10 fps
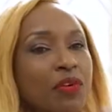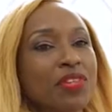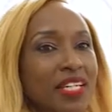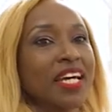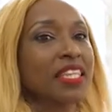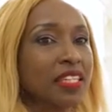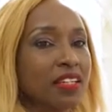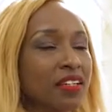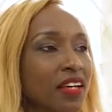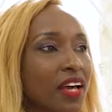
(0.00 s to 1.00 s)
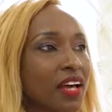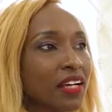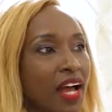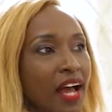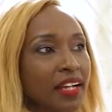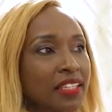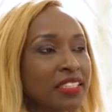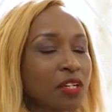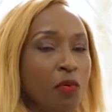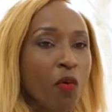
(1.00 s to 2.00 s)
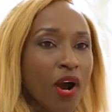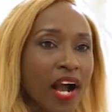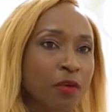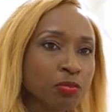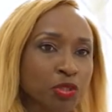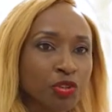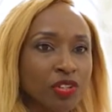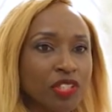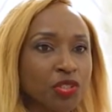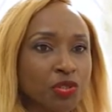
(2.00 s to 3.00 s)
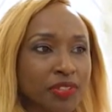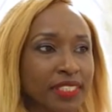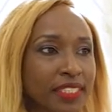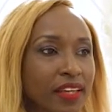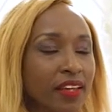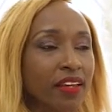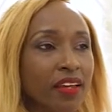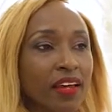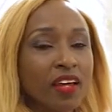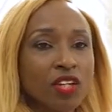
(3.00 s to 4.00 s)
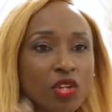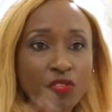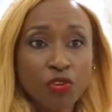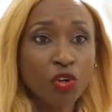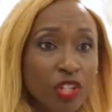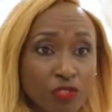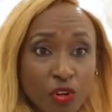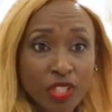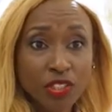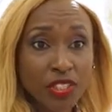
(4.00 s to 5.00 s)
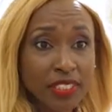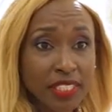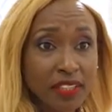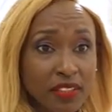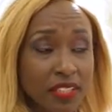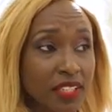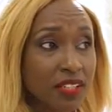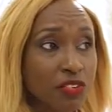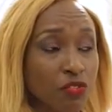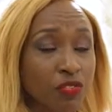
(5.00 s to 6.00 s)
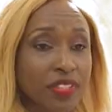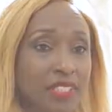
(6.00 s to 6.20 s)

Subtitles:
I'm going to be a candidate in Langata constituency as Member of Parliament in 2022.